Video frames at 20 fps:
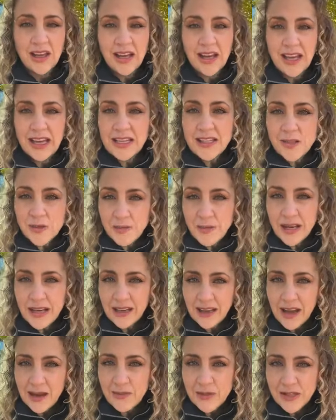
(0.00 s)
Its main
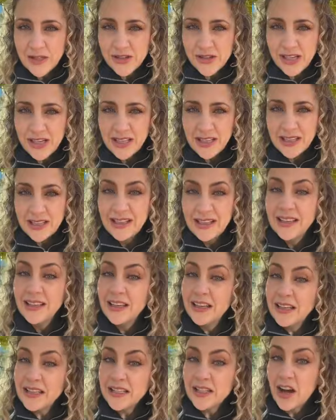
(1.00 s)
chemistry
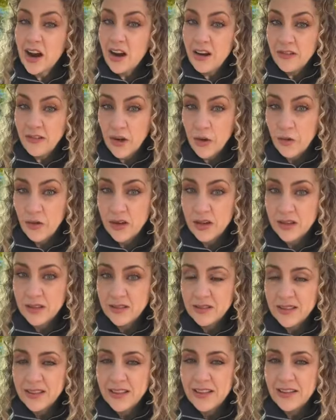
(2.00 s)
is carvone,
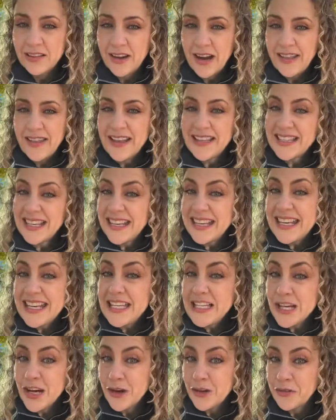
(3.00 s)
right? That's a
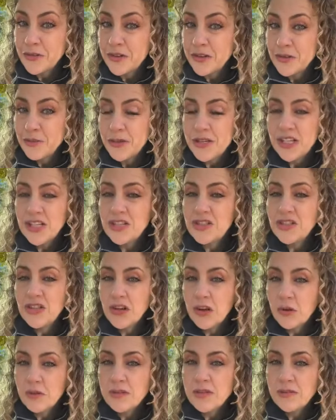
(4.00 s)
ketone, which is
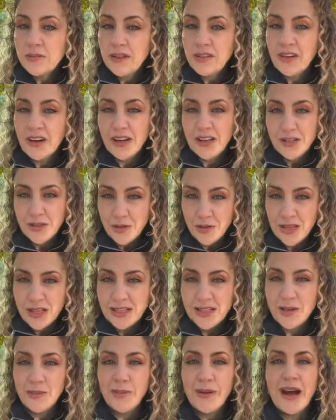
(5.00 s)
known to be very soothing
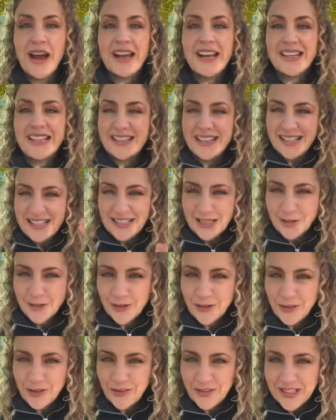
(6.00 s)
to the body, to the central
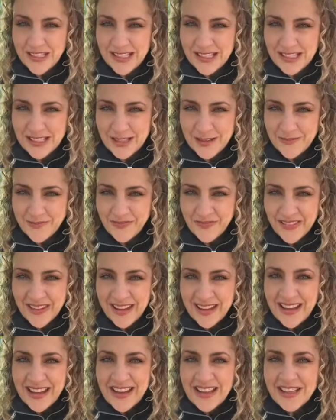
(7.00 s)
nervous system.
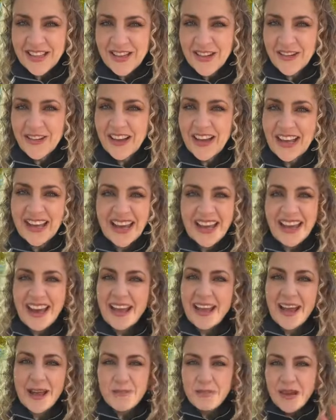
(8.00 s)
So again,
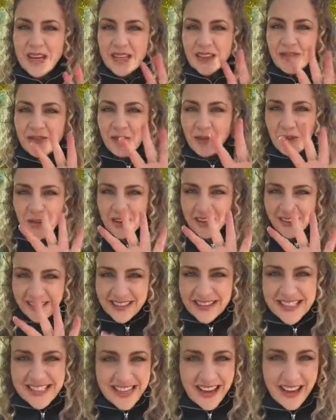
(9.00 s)
I picked 4
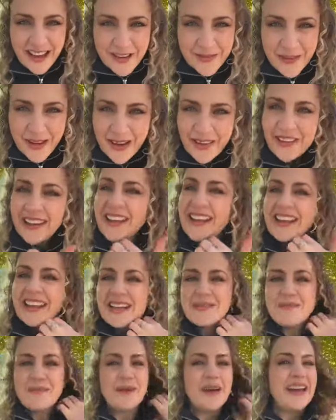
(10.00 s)
to talk about,
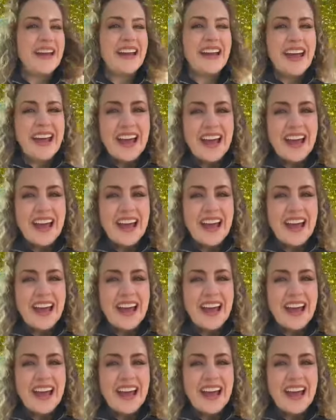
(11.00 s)
but